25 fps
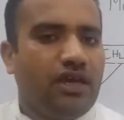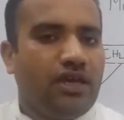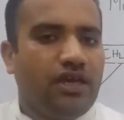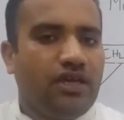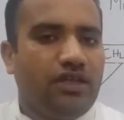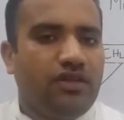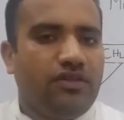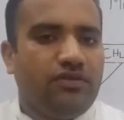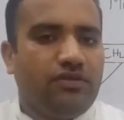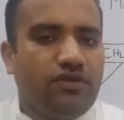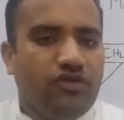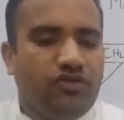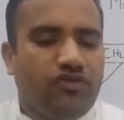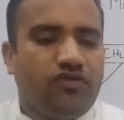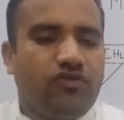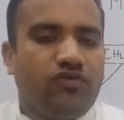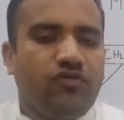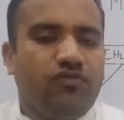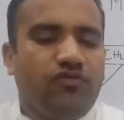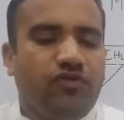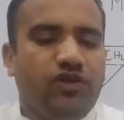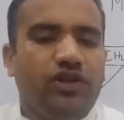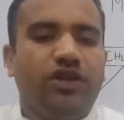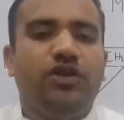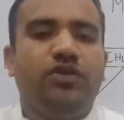in this
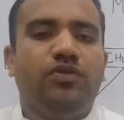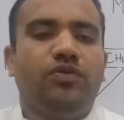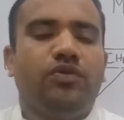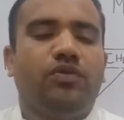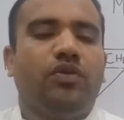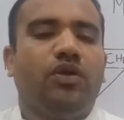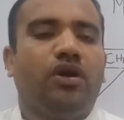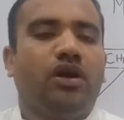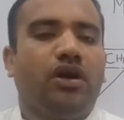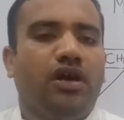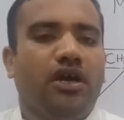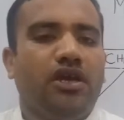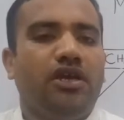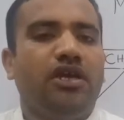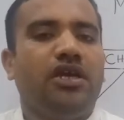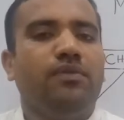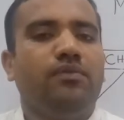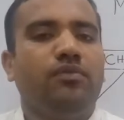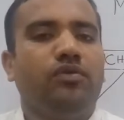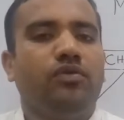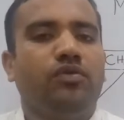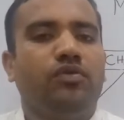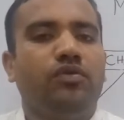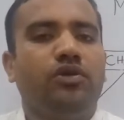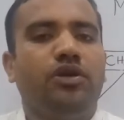video, I
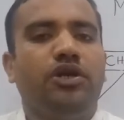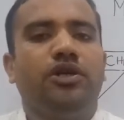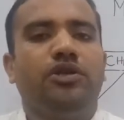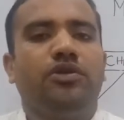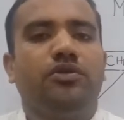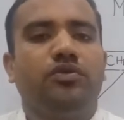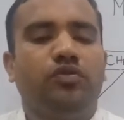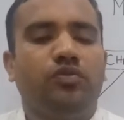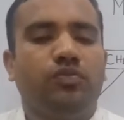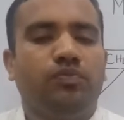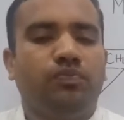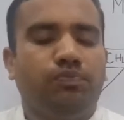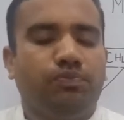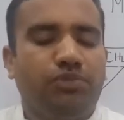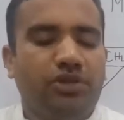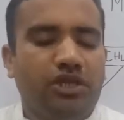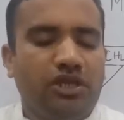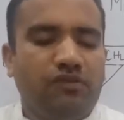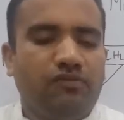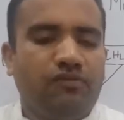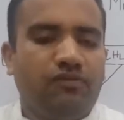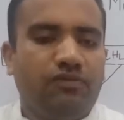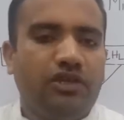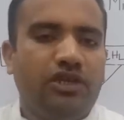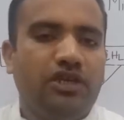am going to
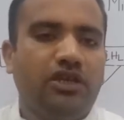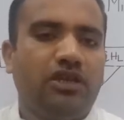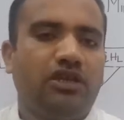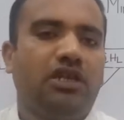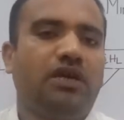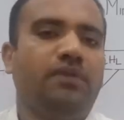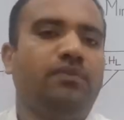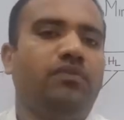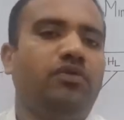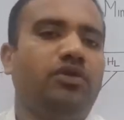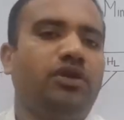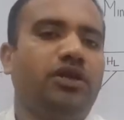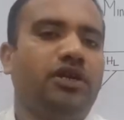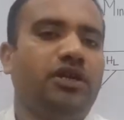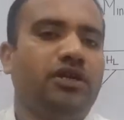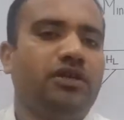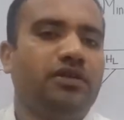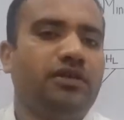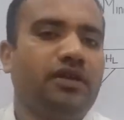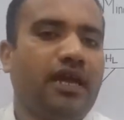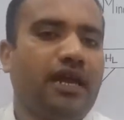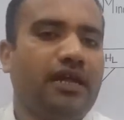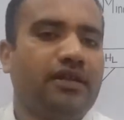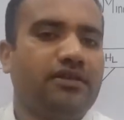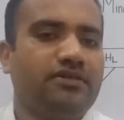briefly elaborate
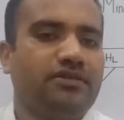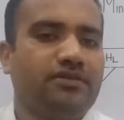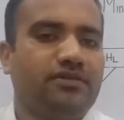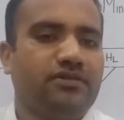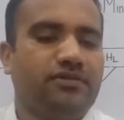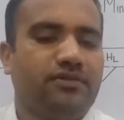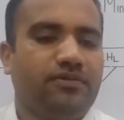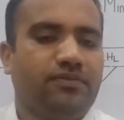that